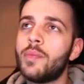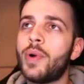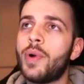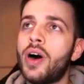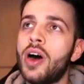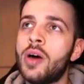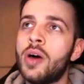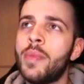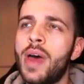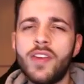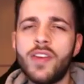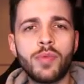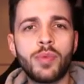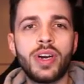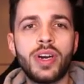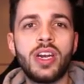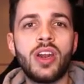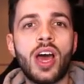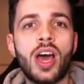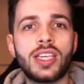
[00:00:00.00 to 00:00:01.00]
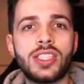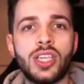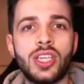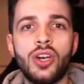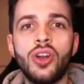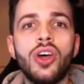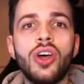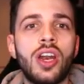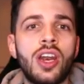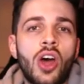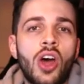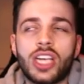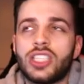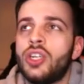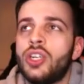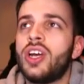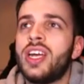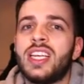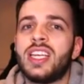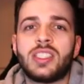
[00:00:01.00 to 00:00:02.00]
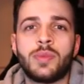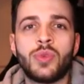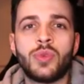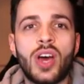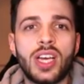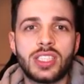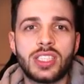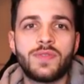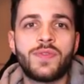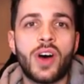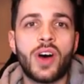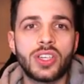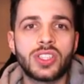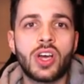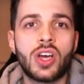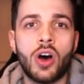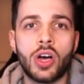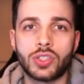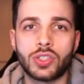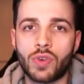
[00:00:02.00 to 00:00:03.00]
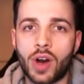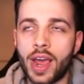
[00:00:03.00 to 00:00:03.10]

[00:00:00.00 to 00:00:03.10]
but um, everybody likes to look, likes looking at some nice fast cars,